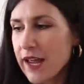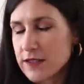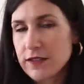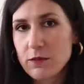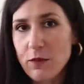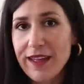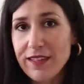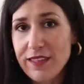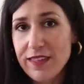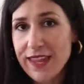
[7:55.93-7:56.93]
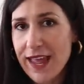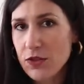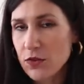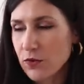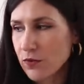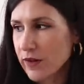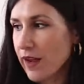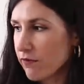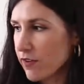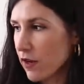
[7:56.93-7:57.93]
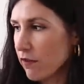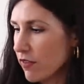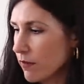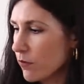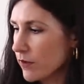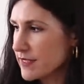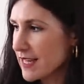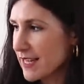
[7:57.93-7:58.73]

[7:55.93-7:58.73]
as rather than the actual comfort of them whereas